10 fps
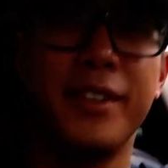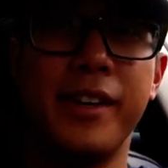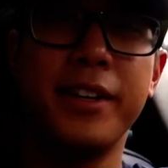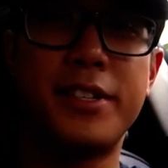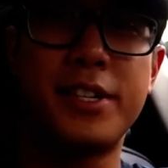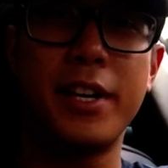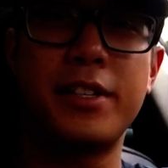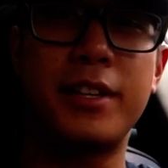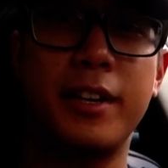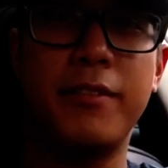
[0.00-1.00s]
It's
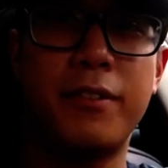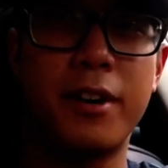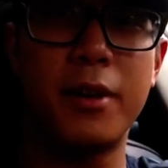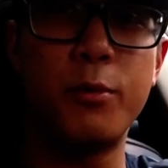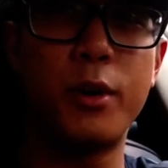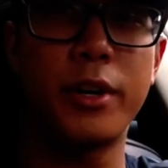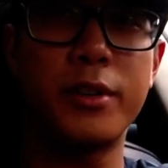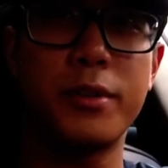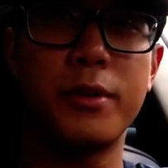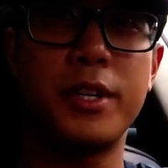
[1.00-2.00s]
JC from
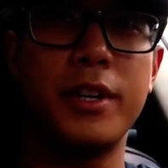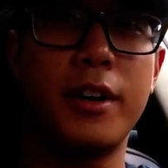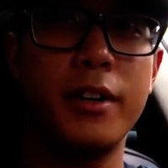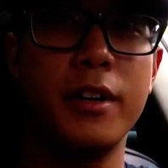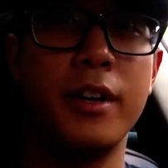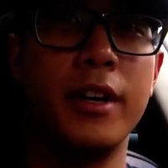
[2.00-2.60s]
WarriorsOCR,